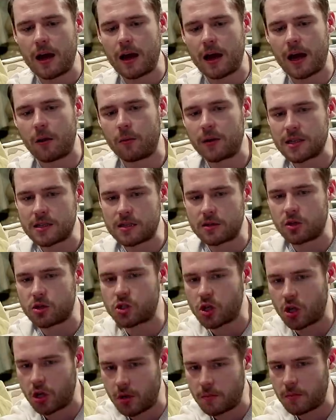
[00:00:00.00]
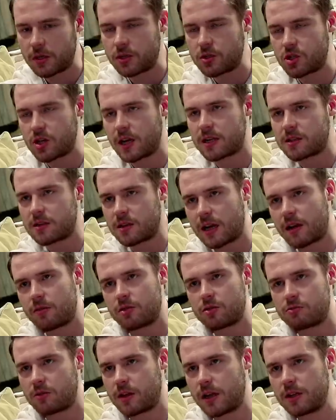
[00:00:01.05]
how it's determined Chas and
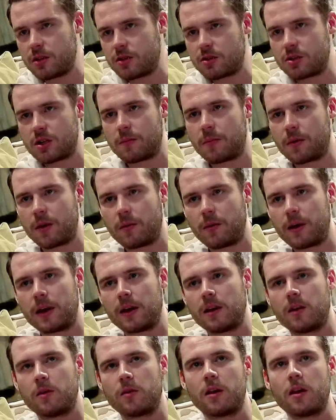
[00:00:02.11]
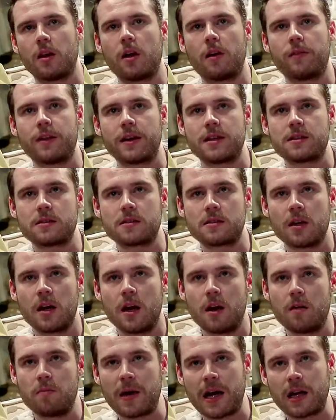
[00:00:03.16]
Aaron's relationship in a way. You know, a lot of this
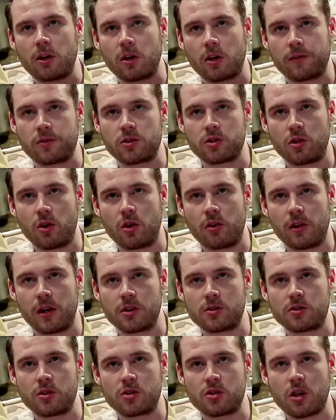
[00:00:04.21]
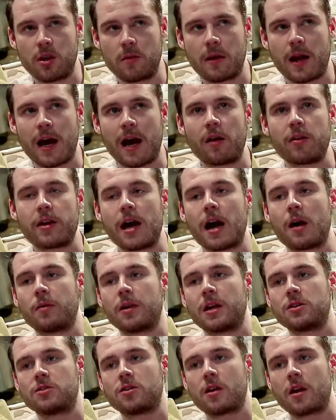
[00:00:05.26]
backlog of story has determined how they are
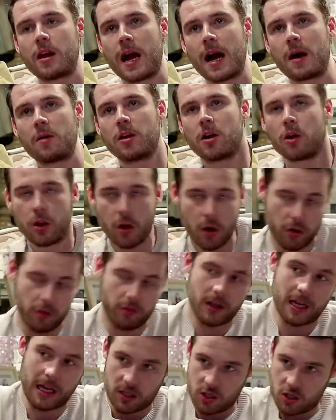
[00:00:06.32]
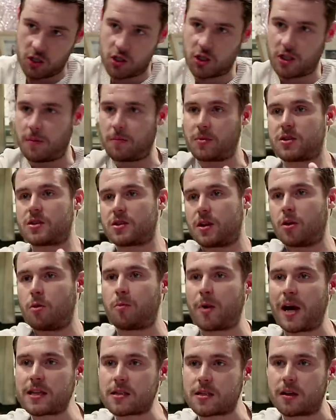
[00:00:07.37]
with each other now. And although the relationship is still
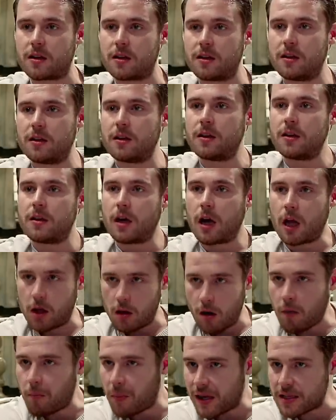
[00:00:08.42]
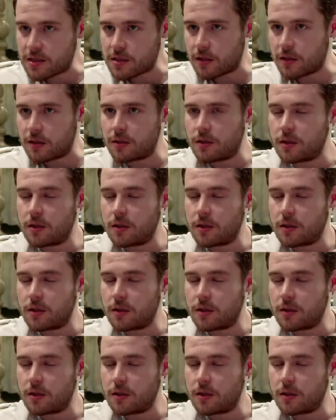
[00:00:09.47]
better, a lot better